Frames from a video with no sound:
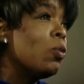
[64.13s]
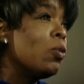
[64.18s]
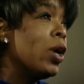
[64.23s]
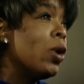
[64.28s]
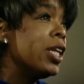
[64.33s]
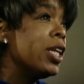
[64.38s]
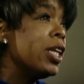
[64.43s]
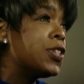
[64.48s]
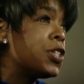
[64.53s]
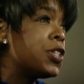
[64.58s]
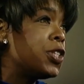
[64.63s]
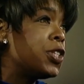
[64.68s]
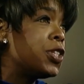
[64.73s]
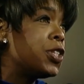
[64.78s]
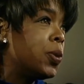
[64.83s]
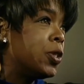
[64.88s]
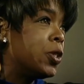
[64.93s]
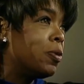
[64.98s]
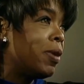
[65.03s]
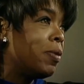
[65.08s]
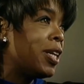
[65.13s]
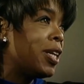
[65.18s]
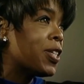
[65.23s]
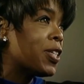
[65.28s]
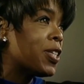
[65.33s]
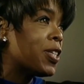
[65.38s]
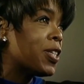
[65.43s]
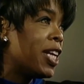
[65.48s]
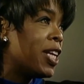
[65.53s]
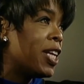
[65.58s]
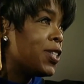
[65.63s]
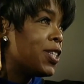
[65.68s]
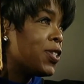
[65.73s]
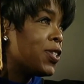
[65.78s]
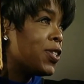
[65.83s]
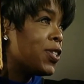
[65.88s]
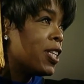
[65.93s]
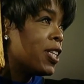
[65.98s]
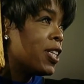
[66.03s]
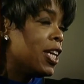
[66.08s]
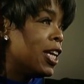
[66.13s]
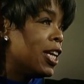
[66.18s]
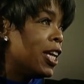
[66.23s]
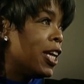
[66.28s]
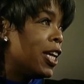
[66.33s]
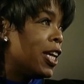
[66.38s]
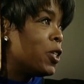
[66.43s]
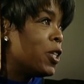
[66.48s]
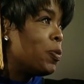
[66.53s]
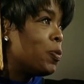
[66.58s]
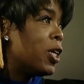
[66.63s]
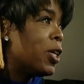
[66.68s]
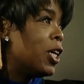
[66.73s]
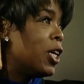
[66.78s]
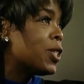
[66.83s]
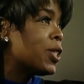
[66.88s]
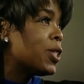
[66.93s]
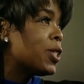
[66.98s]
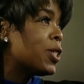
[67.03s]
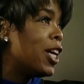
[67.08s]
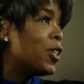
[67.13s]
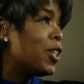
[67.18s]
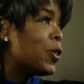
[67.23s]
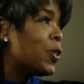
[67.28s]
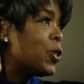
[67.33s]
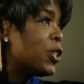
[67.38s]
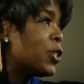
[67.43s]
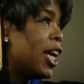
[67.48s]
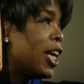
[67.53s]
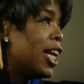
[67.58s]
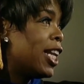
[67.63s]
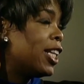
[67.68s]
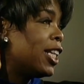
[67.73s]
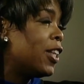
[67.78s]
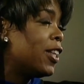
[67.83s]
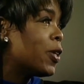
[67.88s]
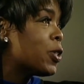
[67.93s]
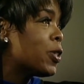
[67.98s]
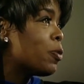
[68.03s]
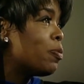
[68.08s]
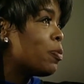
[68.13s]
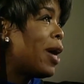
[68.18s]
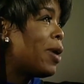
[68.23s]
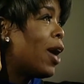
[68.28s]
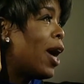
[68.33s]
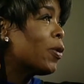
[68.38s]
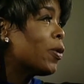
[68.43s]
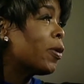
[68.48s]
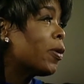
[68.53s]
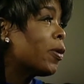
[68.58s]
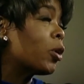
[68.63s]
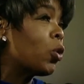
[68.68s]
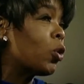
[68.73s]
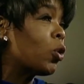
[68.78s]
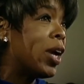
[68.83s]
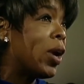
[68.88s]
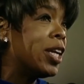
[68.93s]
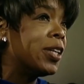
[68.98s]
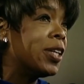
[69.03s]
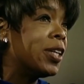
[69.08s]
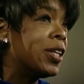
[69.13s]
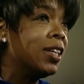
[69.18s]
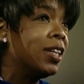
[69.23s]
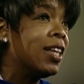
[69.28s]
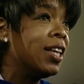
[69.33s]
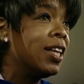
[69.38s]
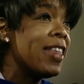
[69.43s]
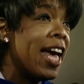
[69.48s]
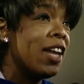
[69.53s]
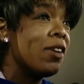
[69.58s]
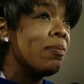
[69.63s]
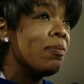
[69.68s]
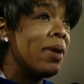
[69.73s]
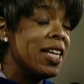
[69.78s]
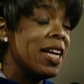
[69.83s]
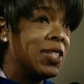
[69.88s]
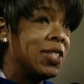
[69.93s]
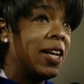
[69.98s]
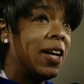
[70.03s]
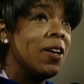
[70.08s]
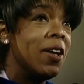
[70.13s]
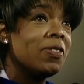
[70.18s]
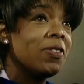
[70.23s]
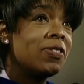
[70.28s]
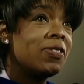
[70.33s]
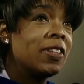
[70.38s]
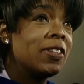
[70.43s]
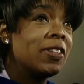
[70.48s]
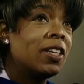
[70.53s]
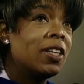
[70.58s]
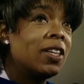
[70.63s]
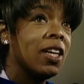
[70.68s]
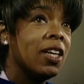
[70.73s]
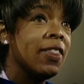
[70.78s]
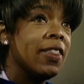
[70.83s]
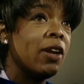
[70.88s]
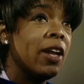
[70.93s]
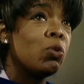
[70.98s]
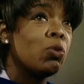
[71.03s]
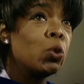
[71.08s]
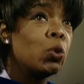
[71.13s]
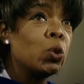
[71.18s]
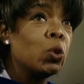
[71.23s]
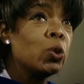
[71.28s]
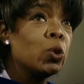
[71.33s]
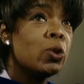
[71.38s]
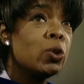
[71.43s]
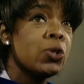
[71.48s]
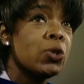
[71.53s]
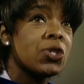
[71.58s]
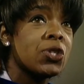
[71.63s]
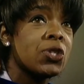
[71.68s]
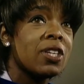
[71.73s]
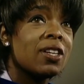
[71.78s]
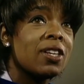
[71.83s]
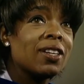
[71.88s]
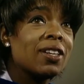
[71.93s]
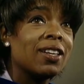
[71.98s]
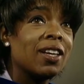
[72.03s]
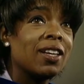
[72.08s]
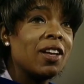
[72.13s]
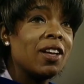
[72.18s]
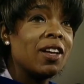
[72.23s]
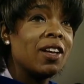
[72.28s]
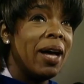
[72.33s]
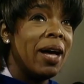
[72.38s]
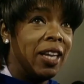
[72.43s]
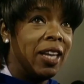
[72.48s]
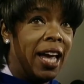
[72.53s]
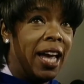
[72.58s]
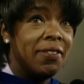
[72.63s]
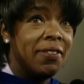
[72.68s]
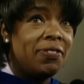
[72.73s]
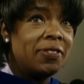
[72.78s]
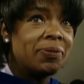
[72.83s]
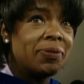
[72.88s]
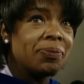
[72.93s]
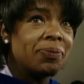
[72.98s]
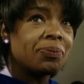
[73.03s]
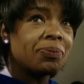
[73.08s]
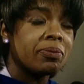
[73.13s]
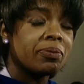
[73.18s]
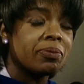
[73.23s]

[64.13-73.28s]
me what is the secret to my success, it is because I understand that there is a power greater than myself that rules my life.